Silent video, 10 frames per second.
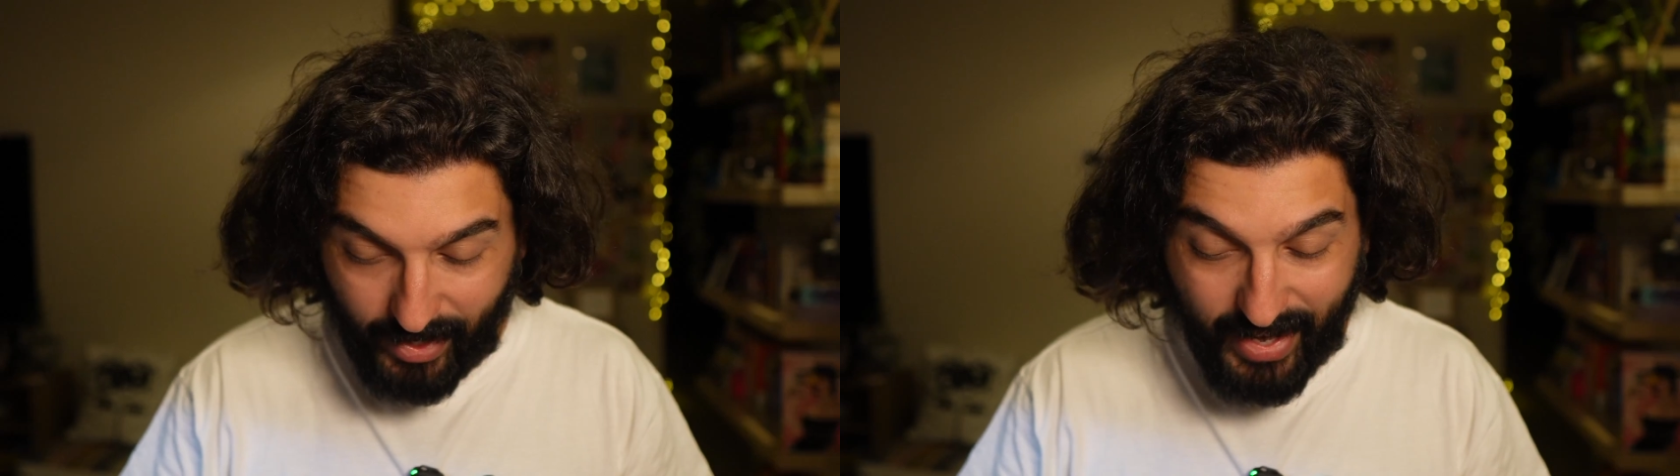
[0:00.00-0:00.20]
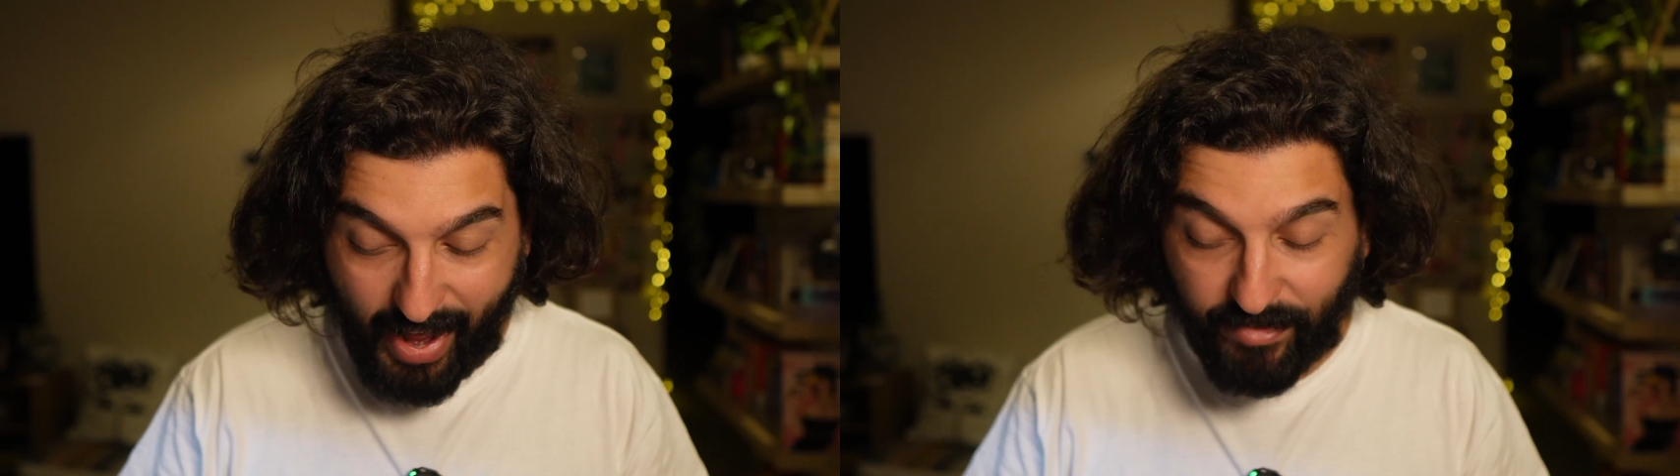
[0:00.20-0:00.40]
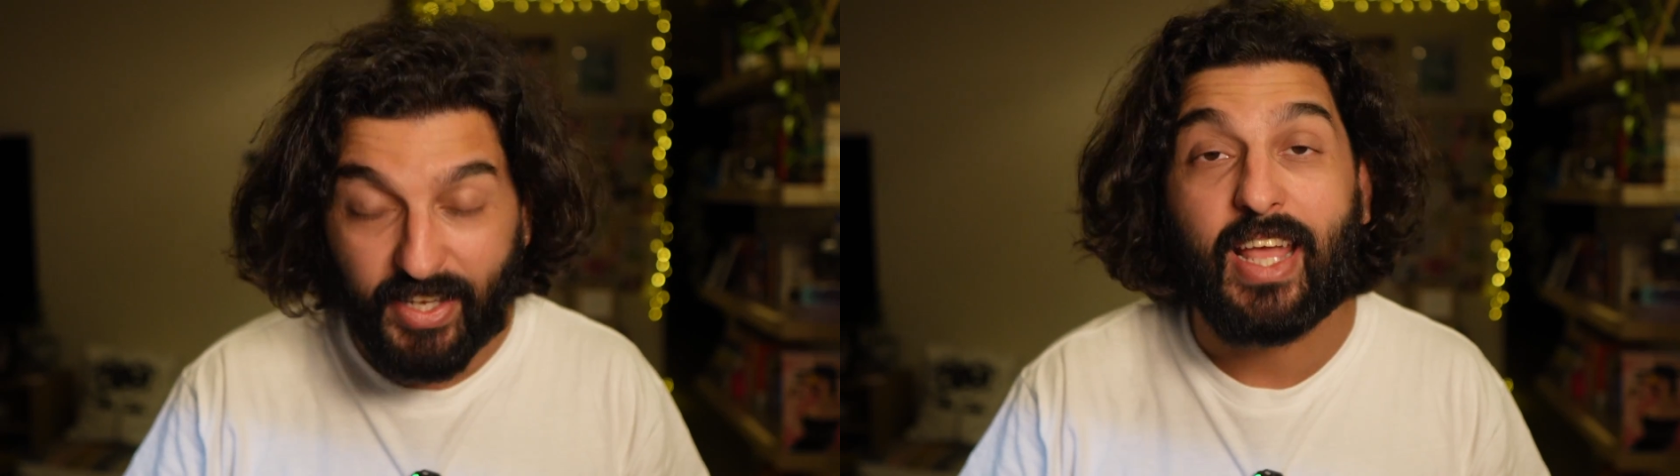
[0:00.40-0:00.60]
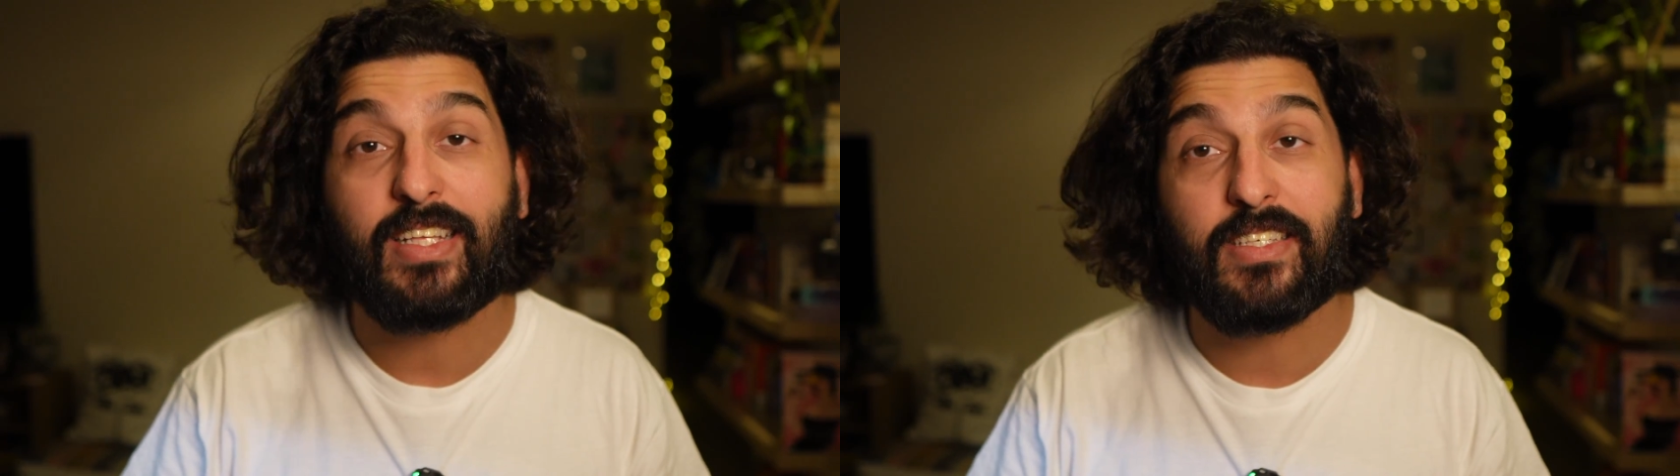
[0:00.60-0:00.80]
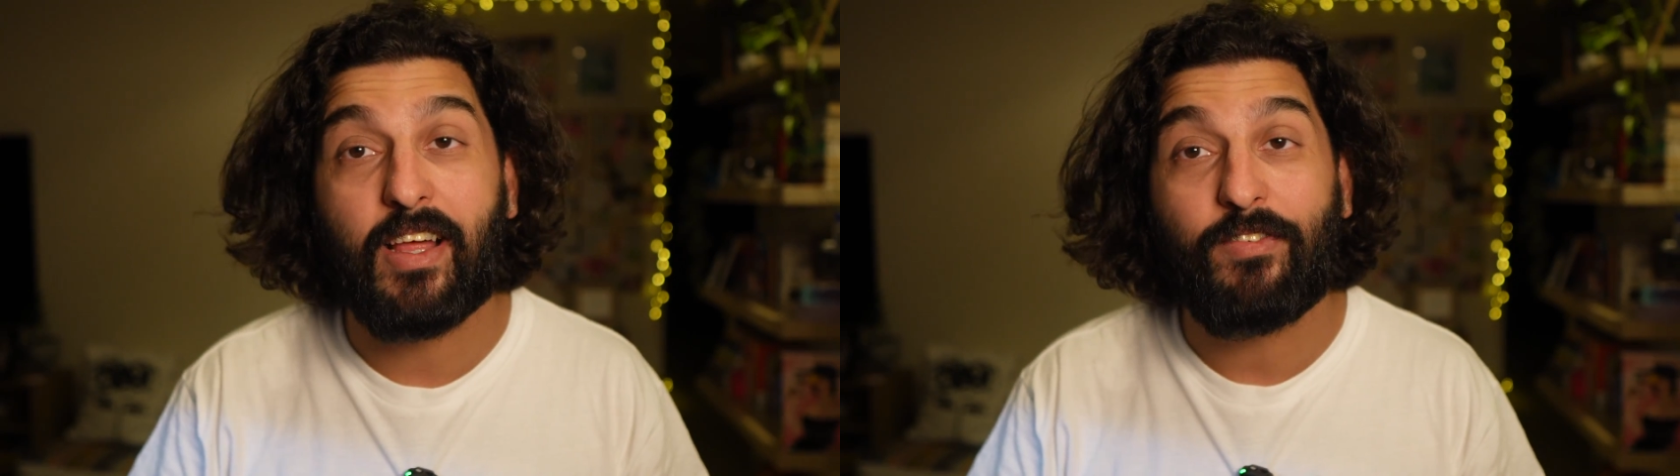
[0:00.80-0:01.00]
navigate
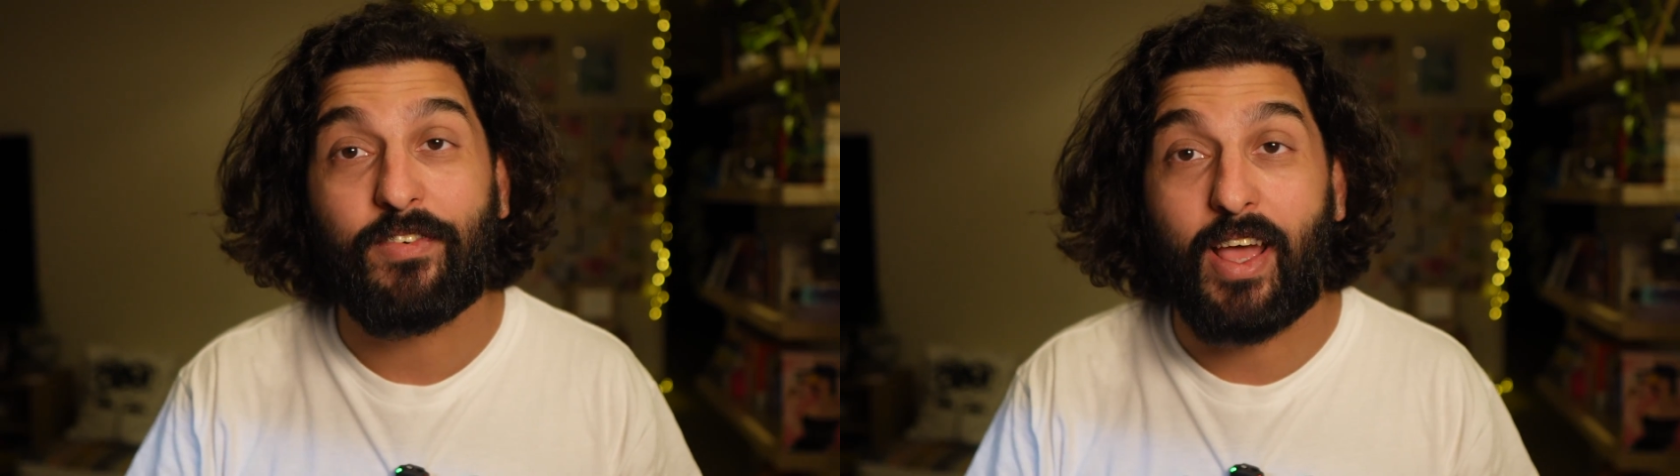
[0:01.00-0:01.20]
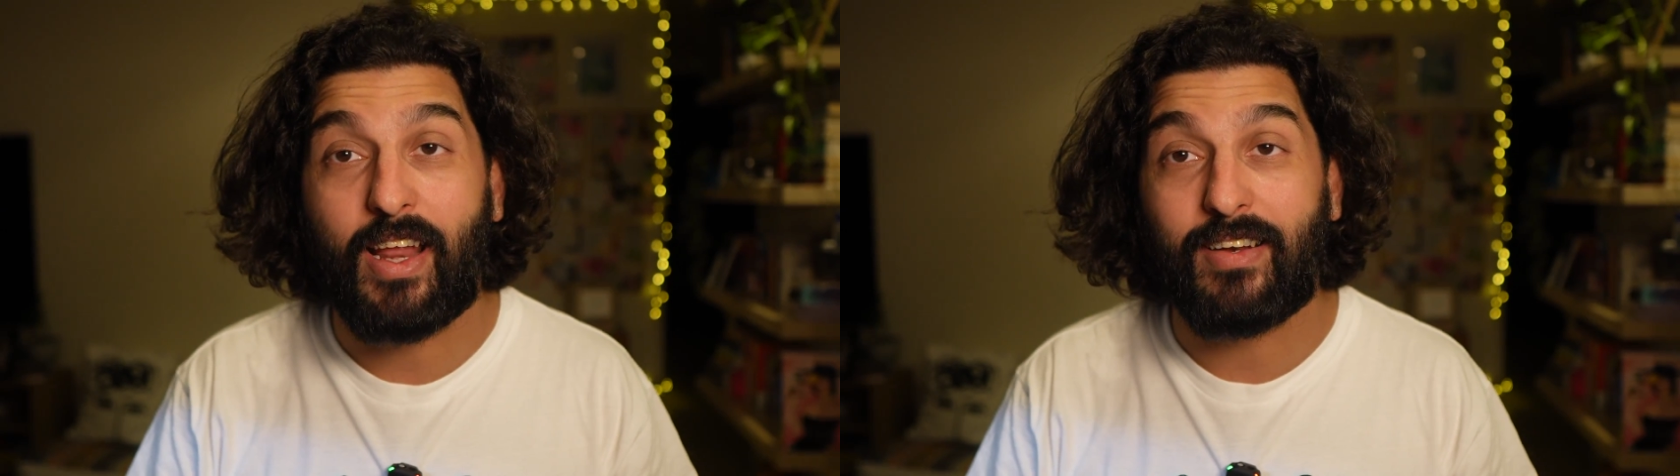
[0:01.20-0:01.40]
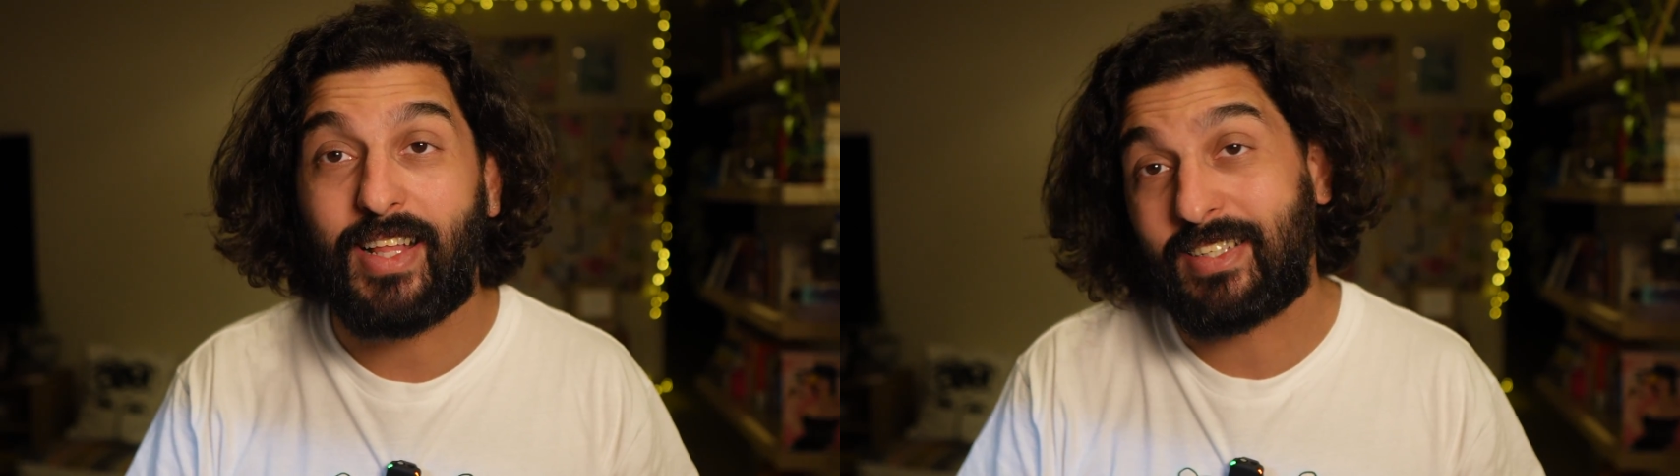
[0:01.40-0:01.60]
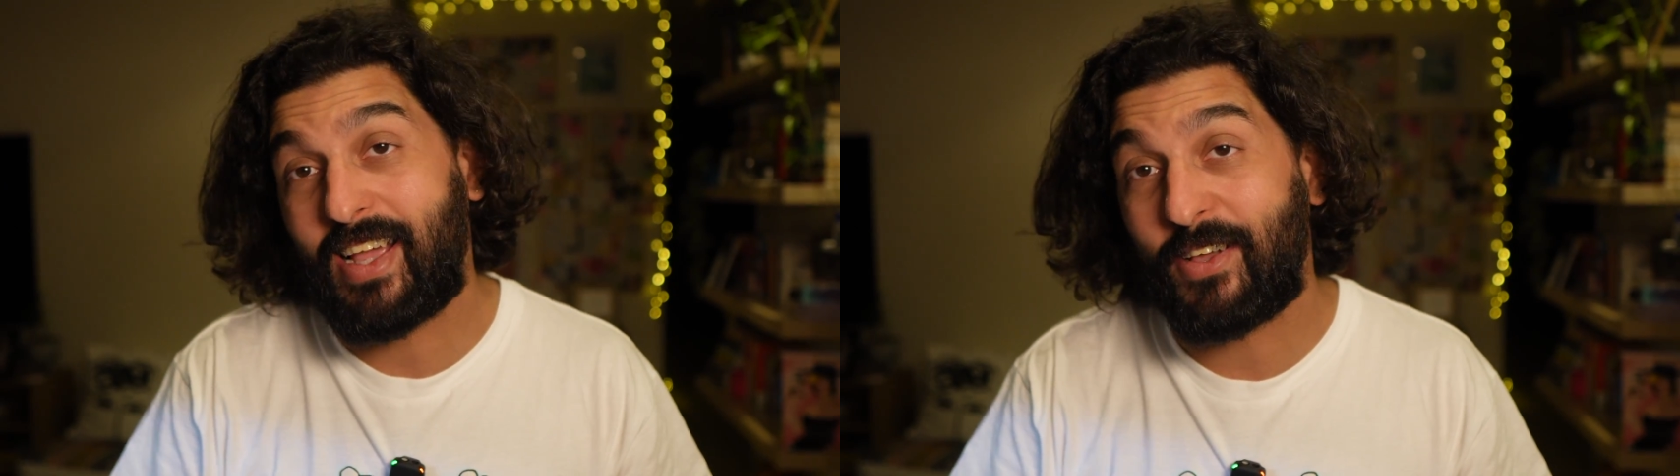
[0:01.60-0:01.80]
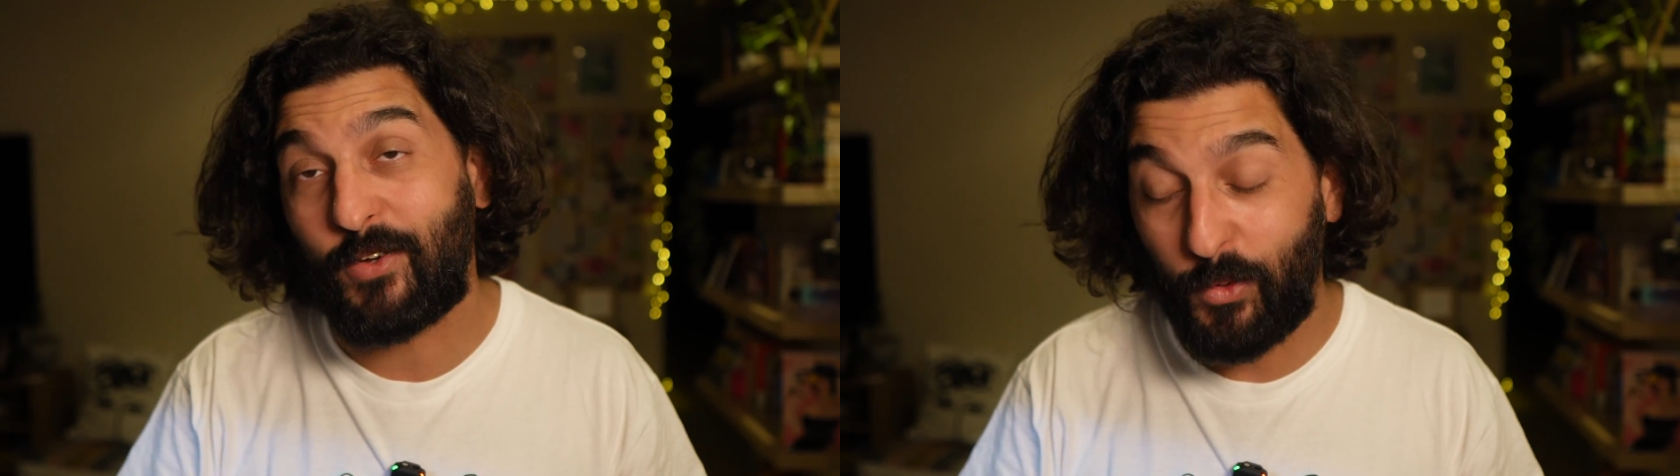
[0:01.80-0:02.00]
stuff, and that's
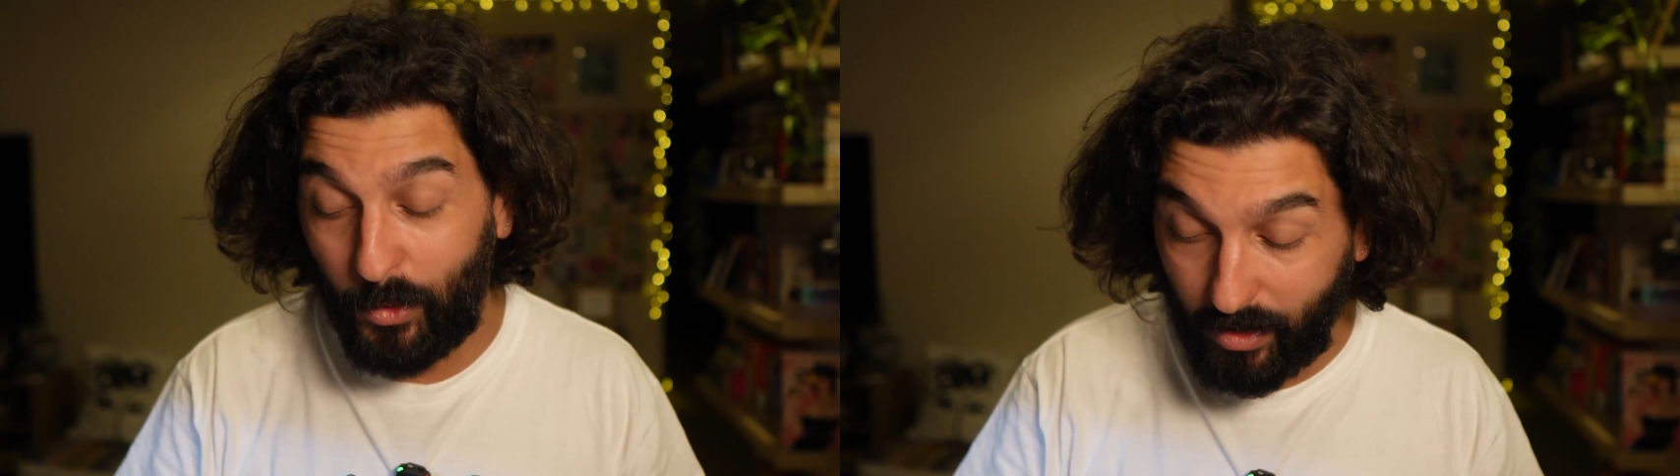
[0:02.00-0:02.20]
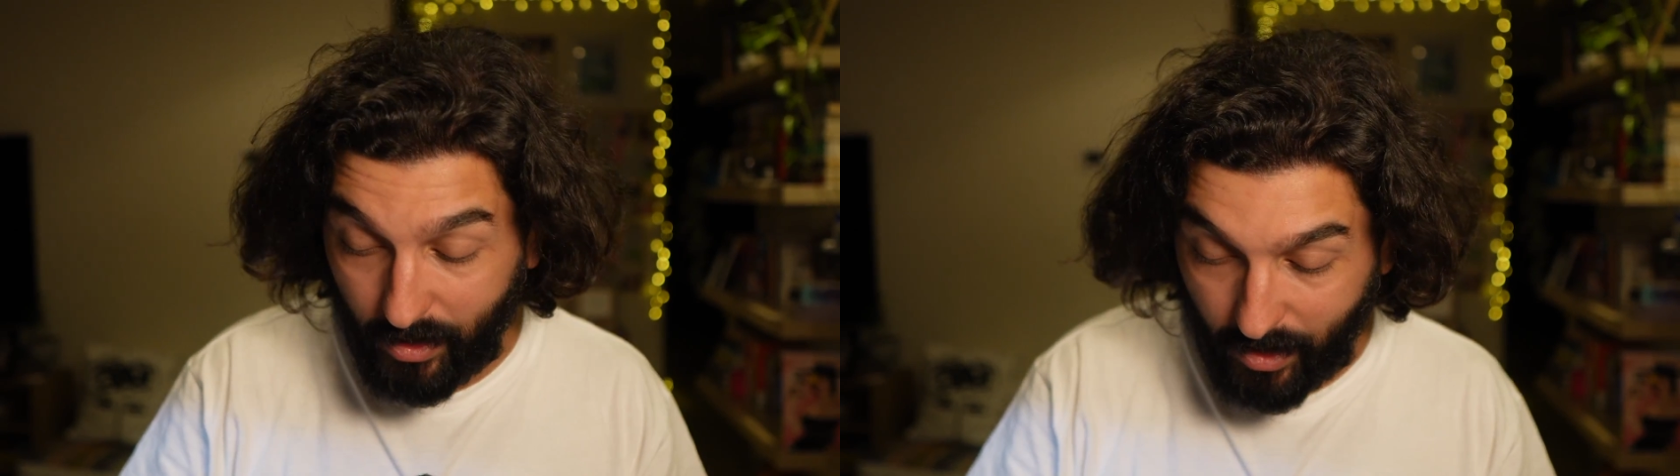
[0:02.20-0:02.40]
kind of cool.